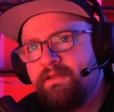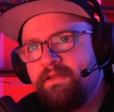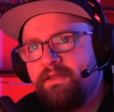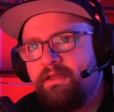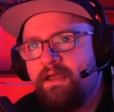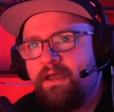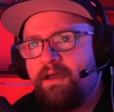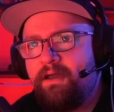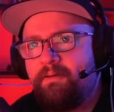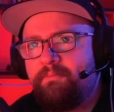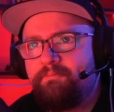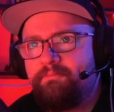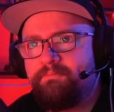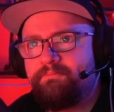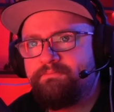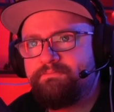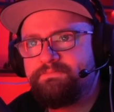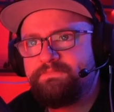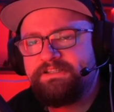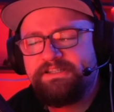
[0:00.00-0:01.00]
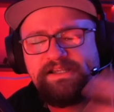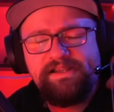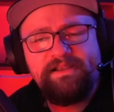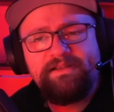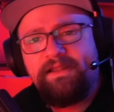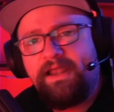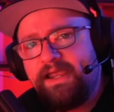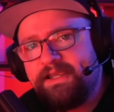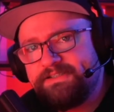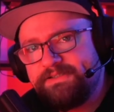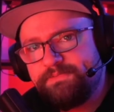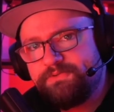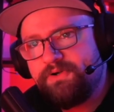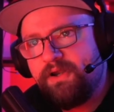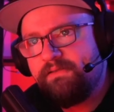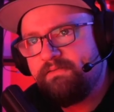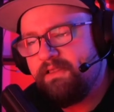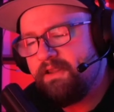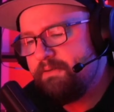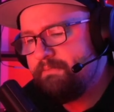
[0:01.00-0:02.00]
um, just click like,
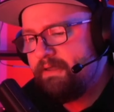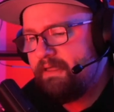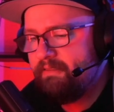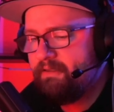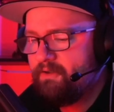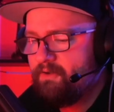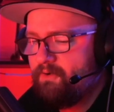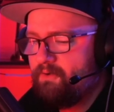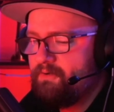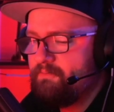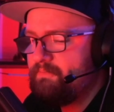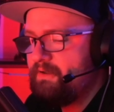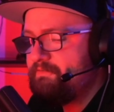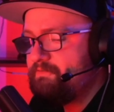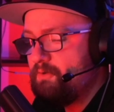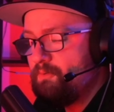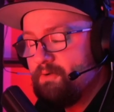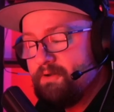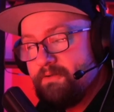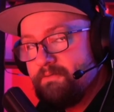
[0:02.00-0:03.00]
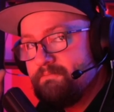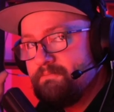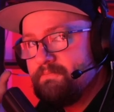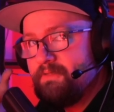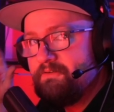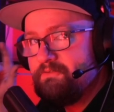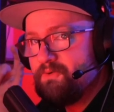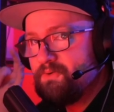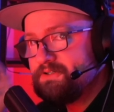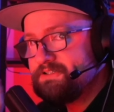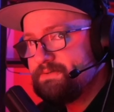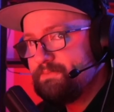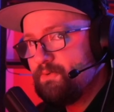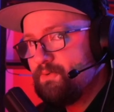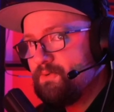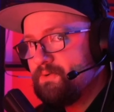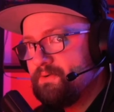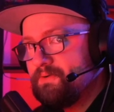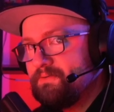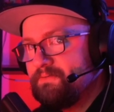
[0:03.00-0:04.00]
subscribe, click the bell icon. But if you want to, if you want to
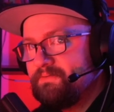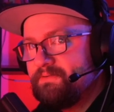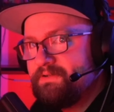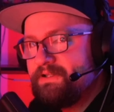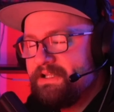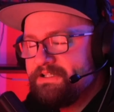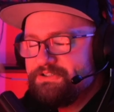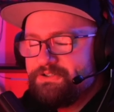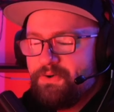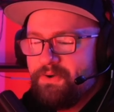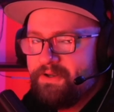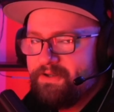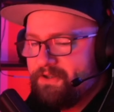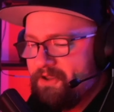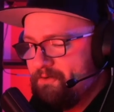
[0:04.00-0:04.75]
support, click join down